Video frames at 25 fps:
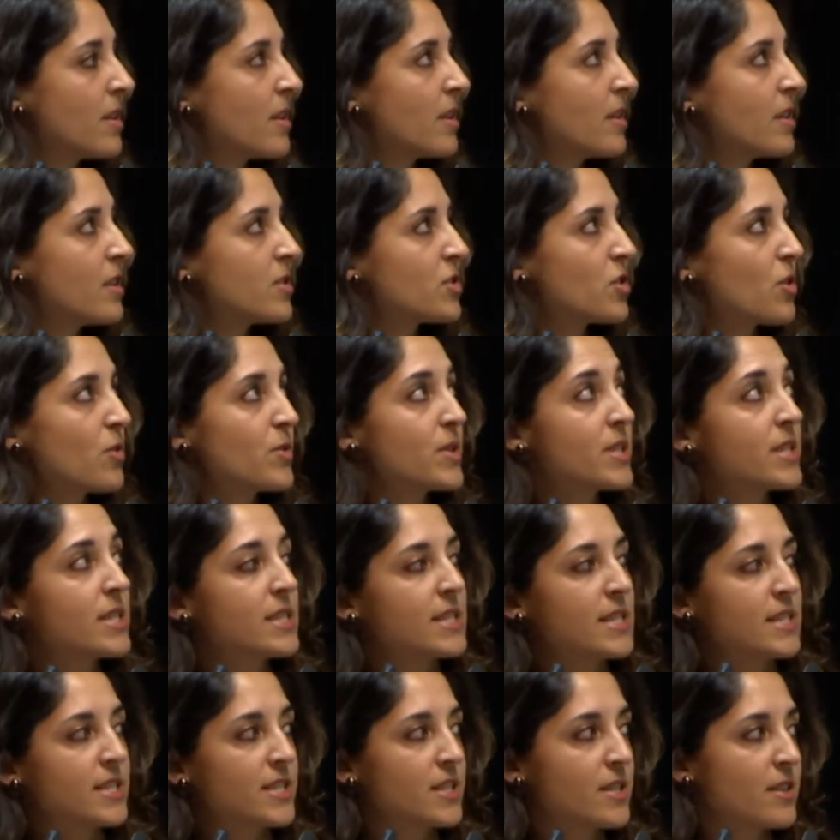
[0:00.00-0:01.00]
So this is
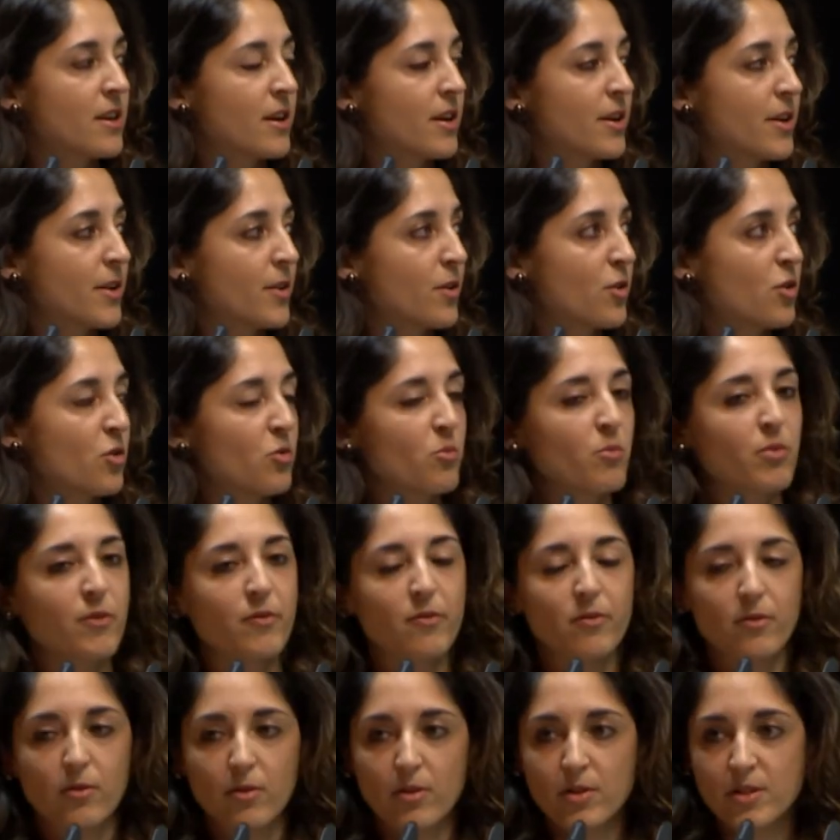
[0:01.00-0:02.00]
a scenario
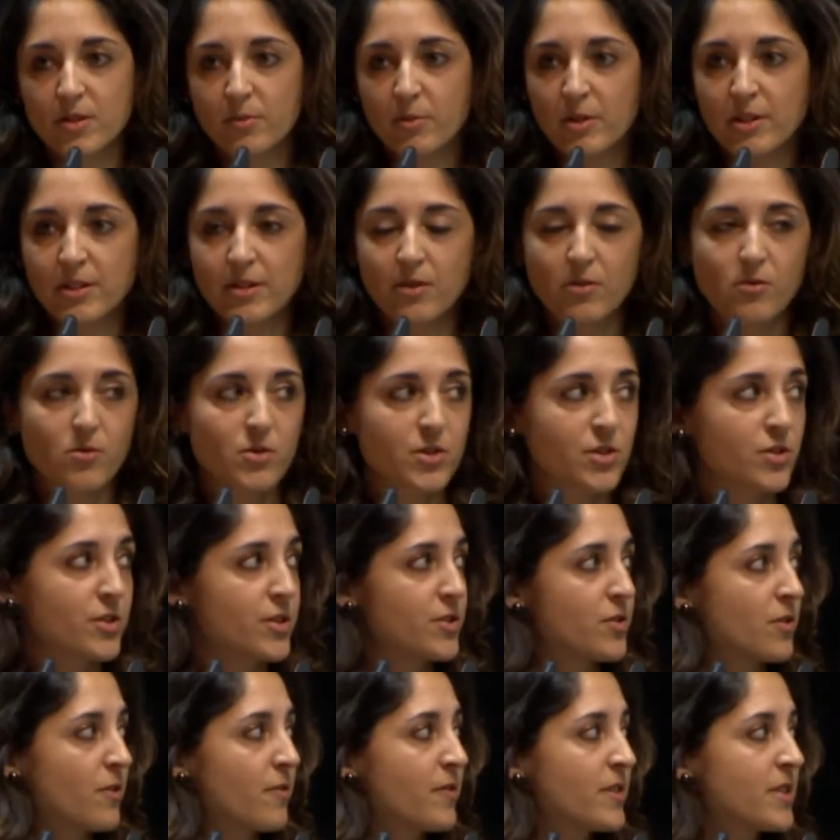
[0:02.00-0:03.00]
before the building was
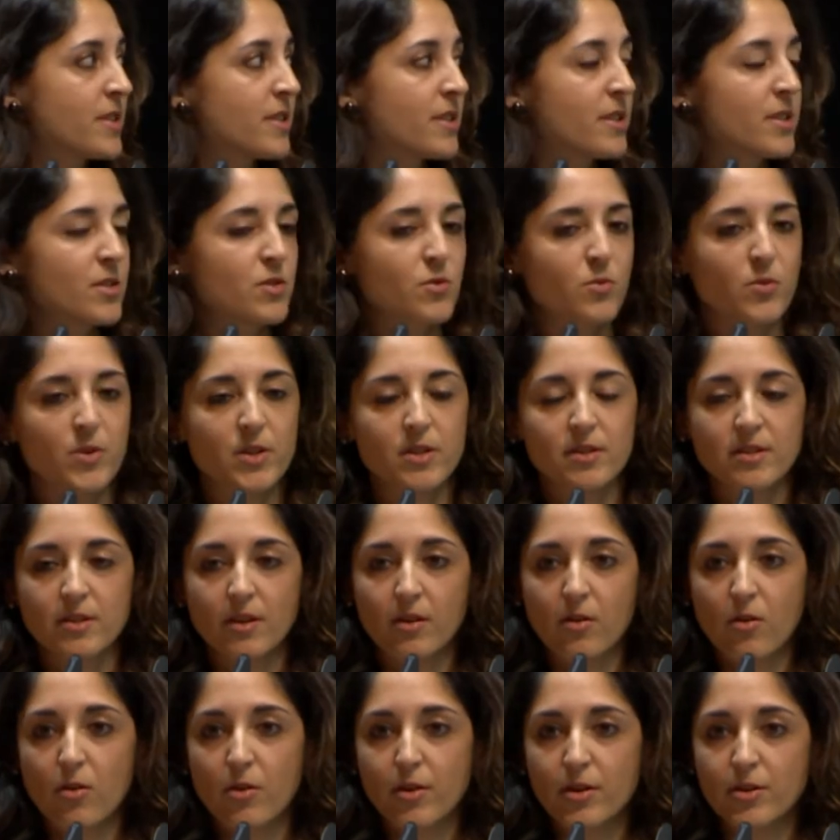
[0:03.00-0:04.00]
retrofitted with a
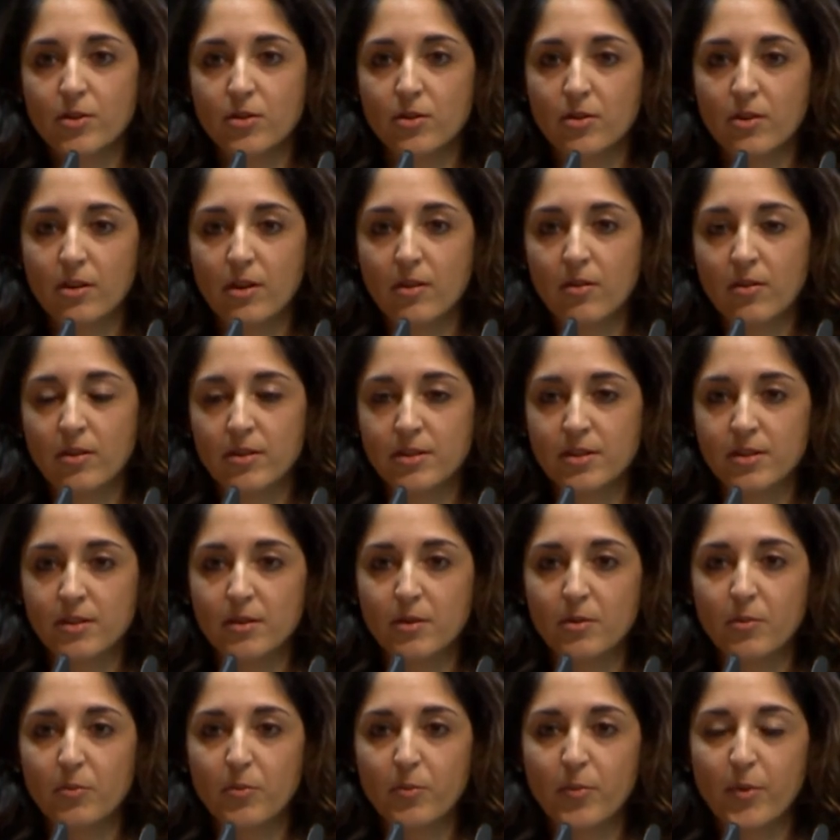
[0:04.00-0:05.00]
corridor along
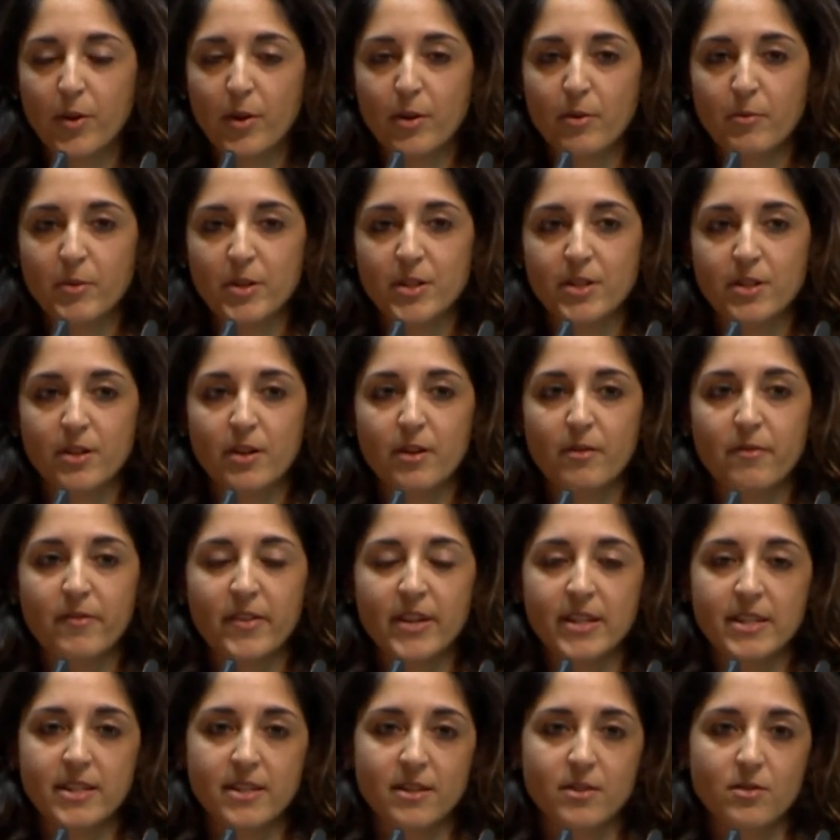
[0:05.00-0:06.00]
the perimeter
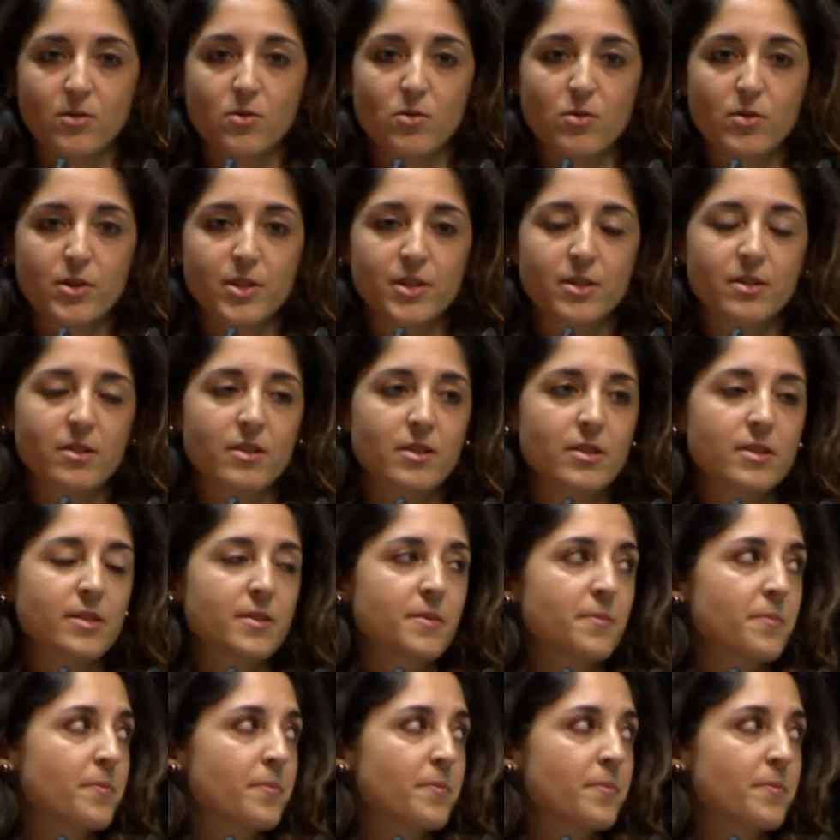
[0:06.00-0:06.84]
facing the courtyard.